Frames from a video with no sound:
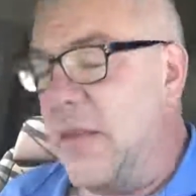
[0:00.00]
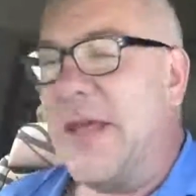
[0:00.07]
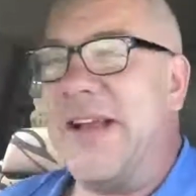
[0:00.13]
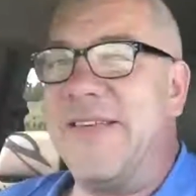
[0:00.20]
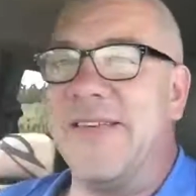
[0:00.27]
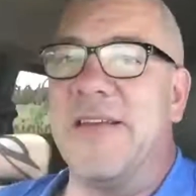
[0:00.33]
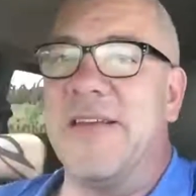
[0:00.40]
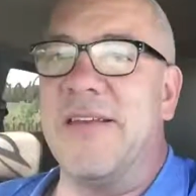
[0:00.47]

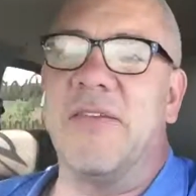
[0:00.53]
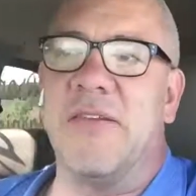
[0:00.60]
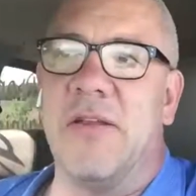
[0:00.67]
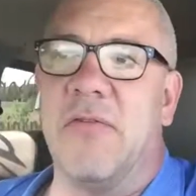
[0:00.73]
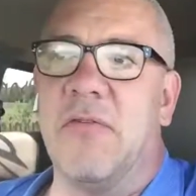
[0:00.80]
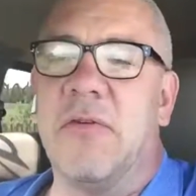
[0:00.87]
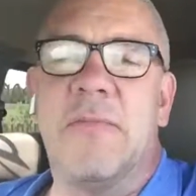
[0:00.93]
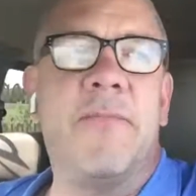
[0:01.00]
That's the next
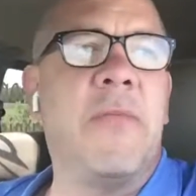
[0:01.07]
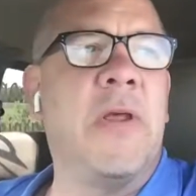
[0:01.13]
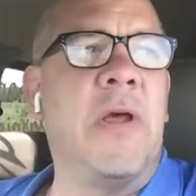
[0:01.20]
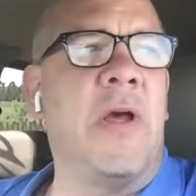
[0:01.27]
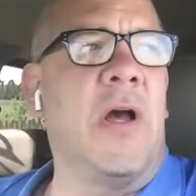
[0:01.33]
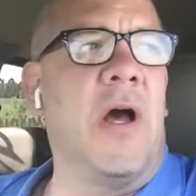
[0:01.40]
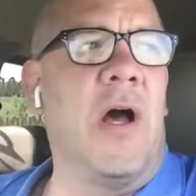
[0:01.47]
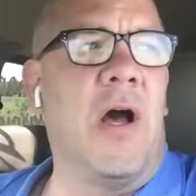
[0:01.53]
level.
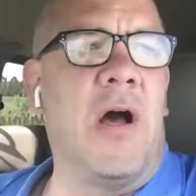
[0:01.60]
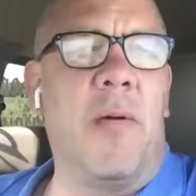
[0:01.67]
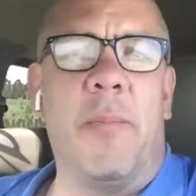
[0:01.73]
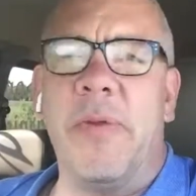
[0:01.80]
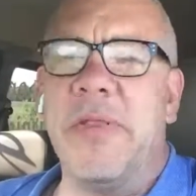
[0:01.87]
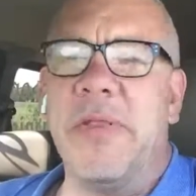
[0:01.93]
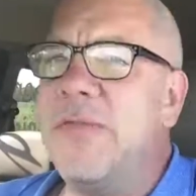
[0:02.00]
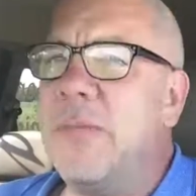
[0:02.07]

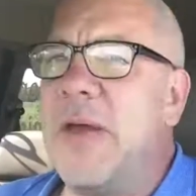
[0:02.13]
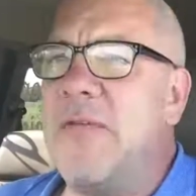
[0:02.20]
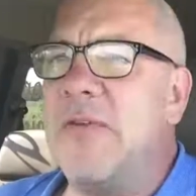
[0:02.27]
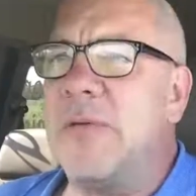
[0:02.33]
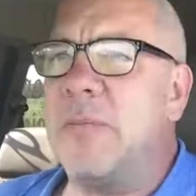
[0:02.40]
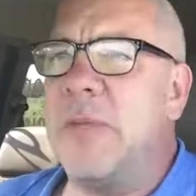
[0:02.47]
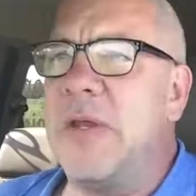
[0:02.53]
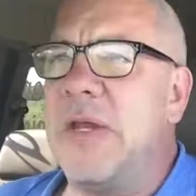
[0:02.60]
But this
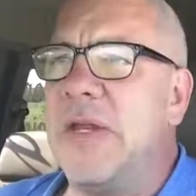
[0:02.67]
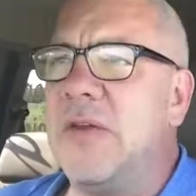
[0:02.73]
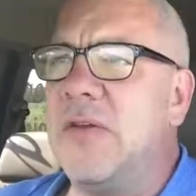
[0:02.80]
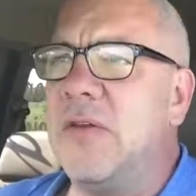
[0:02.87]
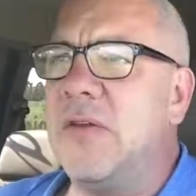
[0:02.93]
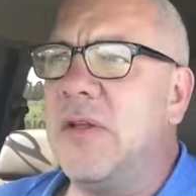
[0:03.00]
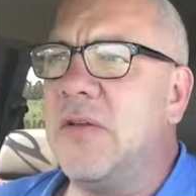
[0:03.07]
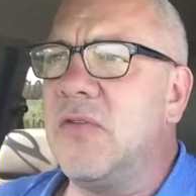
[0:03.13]
Mavic Mini
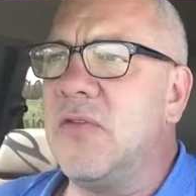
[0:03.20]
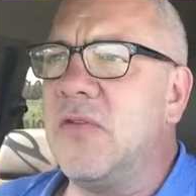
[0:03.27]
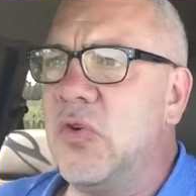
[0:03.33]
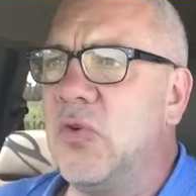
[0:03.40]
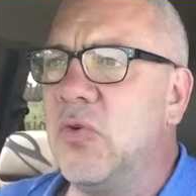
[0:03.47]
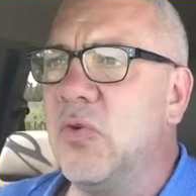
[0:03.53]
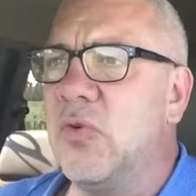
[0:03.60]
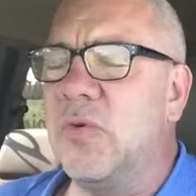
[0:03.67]

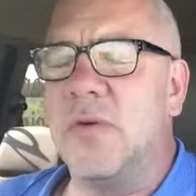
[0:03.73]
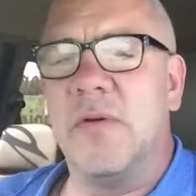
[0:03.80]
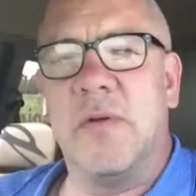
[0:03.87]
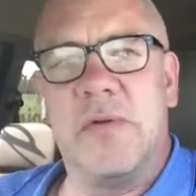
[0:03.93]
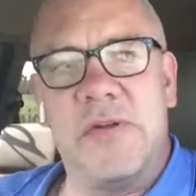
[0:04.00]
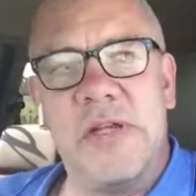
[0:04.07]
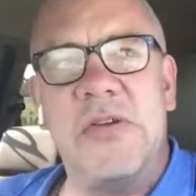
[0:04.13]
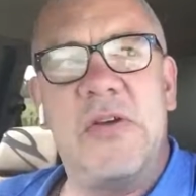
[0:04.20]
2,
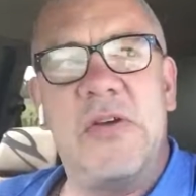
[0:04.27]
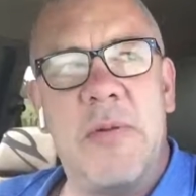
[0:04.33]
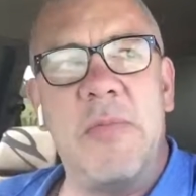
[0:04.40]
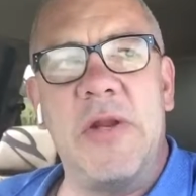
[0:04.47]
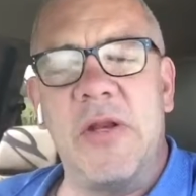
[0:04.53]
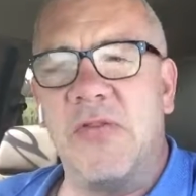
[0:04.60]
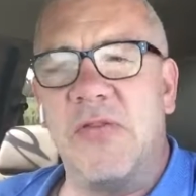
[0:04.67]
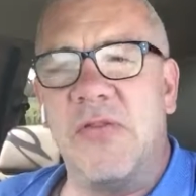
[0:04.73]
the DJI
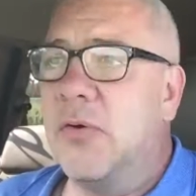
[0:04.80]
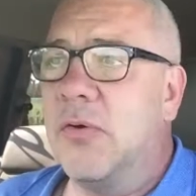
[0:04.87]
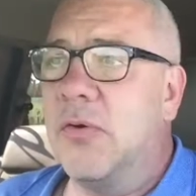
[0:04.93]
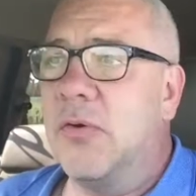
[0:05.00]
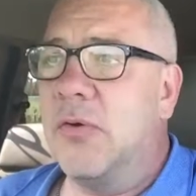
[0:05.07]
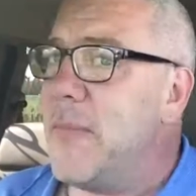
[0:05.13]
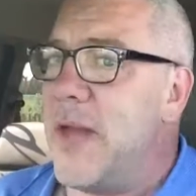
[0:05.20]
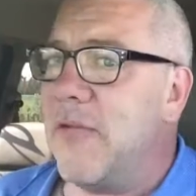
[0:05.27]
Mini 2,
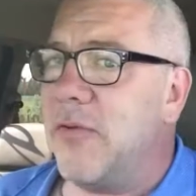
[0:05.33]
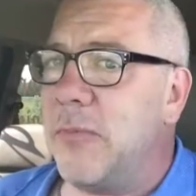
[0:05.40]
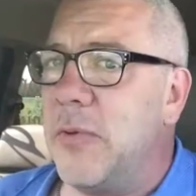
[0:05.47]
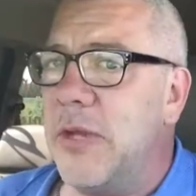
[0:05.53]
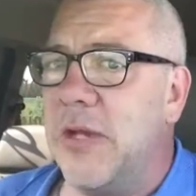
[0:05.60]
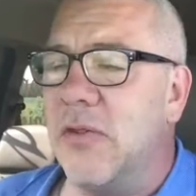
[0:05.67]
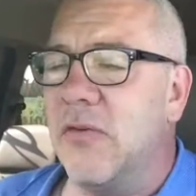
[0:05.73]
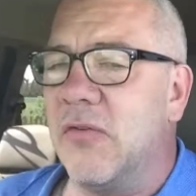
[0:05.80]
even the Mavic
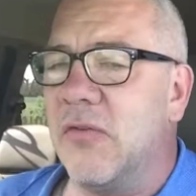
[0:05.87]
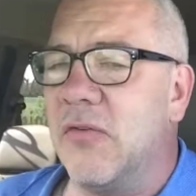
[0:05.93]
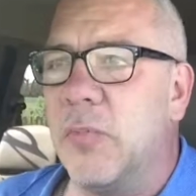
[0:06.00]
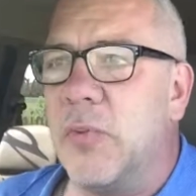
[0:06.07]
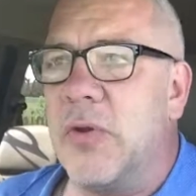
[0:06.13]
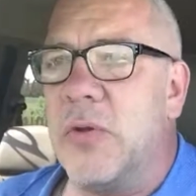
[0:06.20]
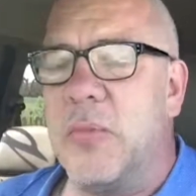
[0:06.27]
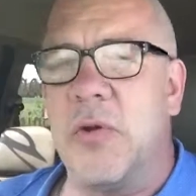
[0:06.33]
Mini, they're
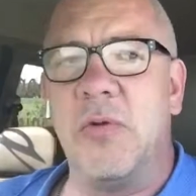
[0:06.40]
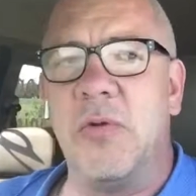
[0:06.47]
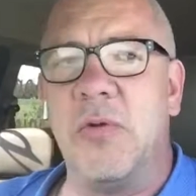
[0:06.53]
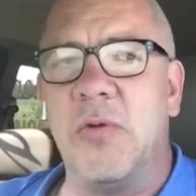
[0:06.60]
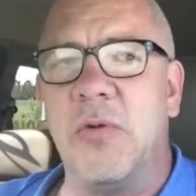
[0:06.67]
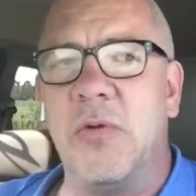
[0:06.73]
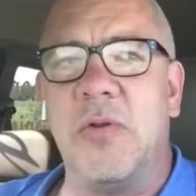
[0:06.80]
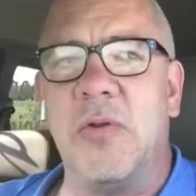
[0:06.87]
still putting them out
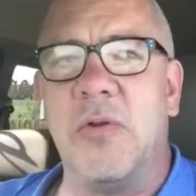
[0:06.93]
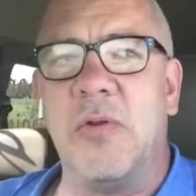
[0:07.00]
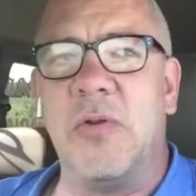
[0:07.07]
there.